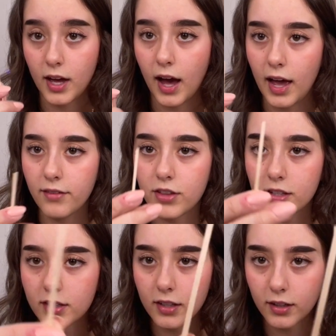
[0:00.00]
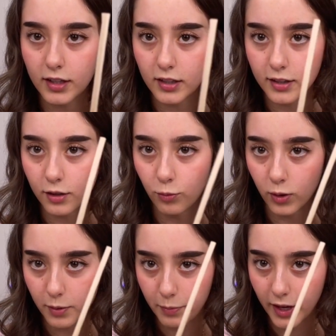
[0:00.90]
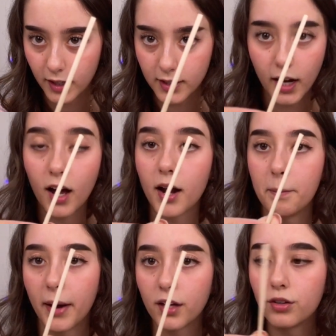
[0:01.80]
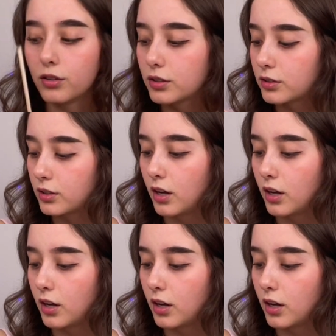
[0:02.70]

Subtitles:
I have these little wooden picks that I got at Michael's.